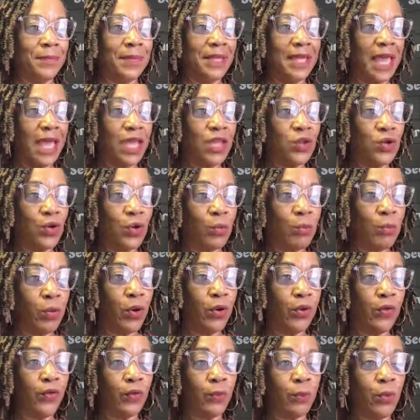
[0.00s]
Can your
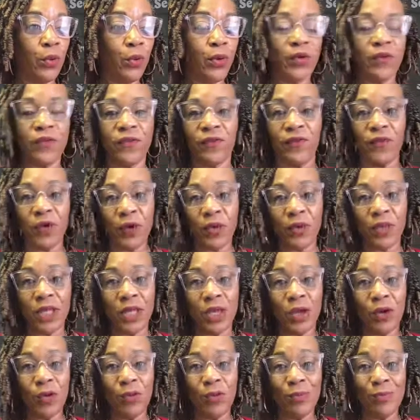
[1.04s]

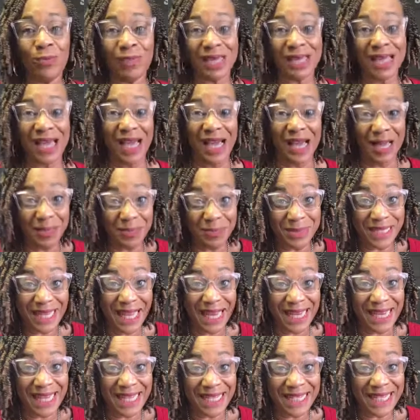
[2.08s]
portfolio be
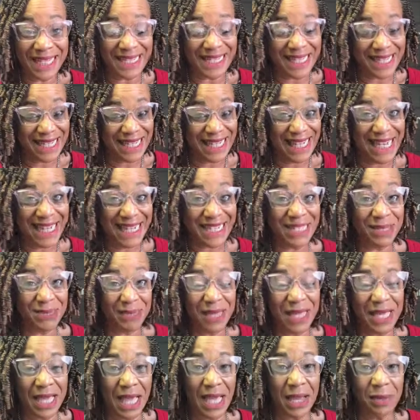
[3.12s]
updated? Does it need to
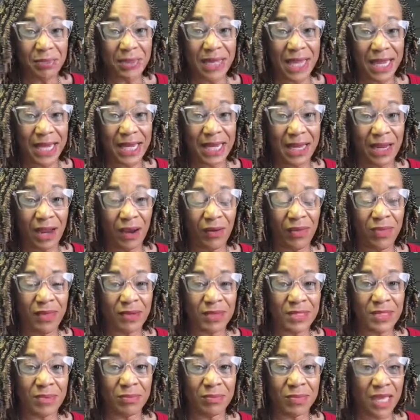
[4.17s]
be updated? Are there
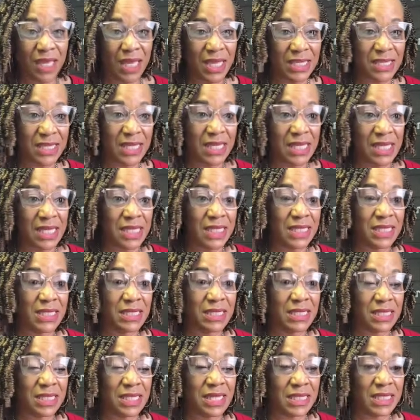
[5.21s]
some things that
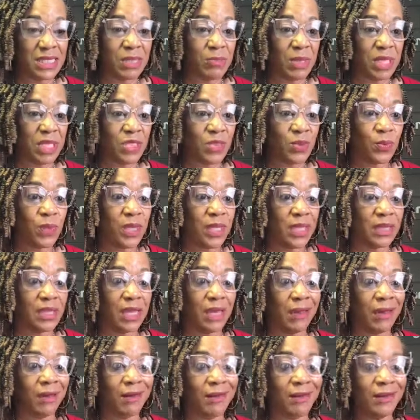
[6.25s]
need to be tweaked
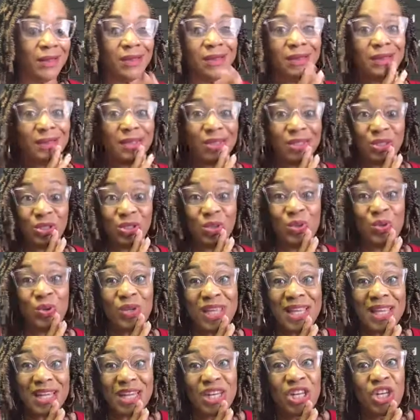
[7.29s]
there? Do you
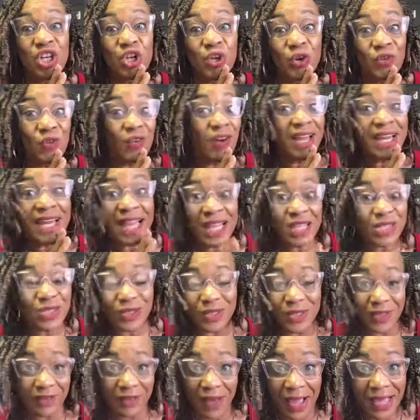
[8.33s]
need a new
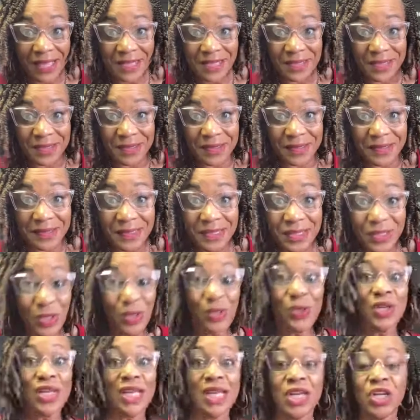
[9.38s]
financial advisor? Do
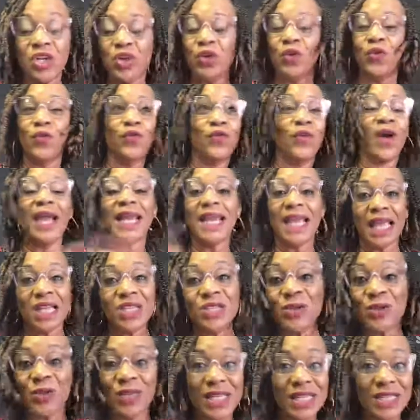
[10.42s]
you need a new
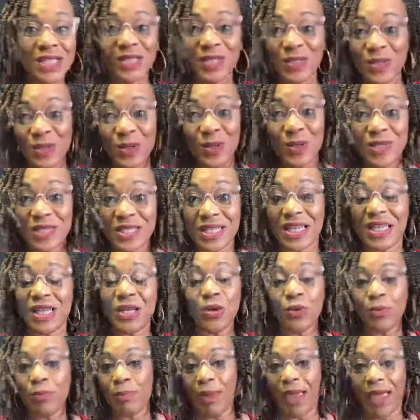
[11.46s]
financial institution, a
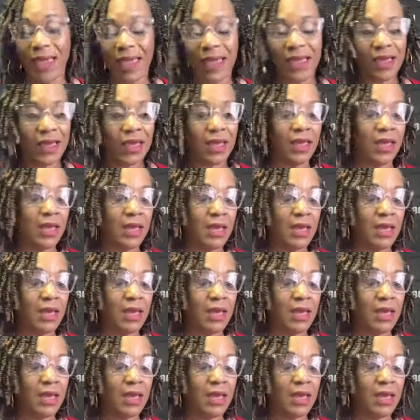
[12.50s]
new bank?